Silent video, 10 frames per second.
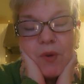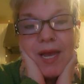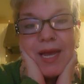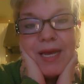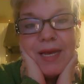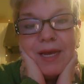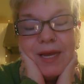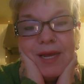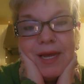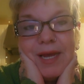away
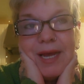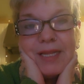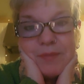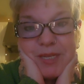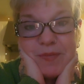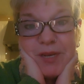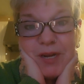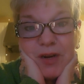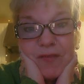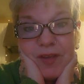at the
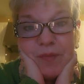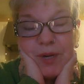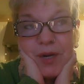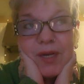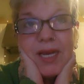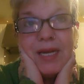Bisbee RV park.